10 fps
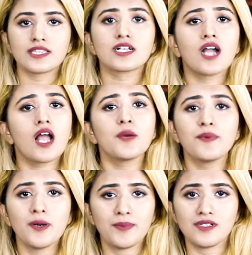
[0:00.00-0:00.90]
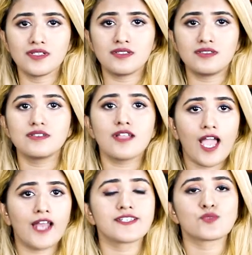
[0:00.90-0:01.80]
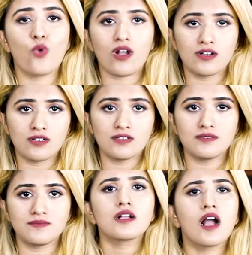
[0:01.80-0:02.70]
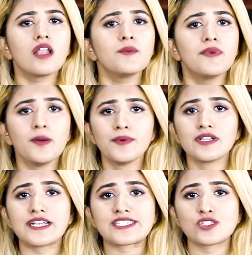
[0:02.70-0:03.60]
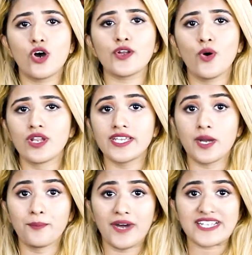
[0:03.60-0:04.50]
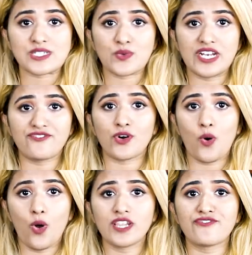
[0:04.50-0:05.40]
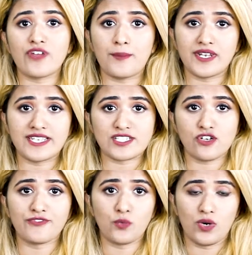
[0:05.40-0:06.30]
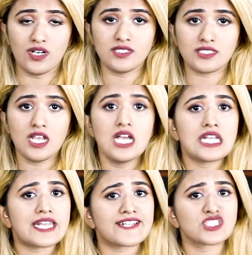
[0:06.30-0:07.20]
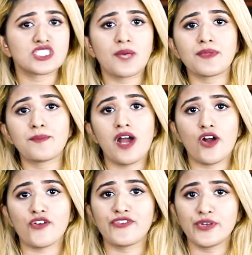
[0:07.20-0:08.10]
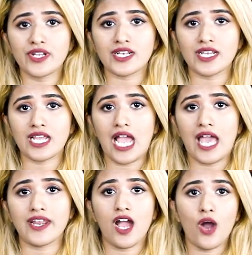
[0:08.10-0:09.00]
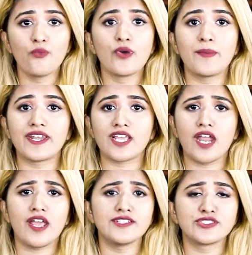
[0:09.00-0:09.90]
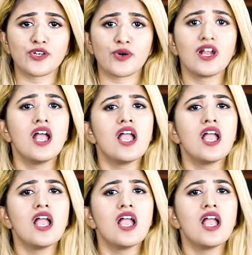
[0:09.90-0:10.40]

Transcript: The Color Purple, Alice Walker. Color Purple is not only a must read for all the feminists of the world, teaching them the power of unity and how women can endure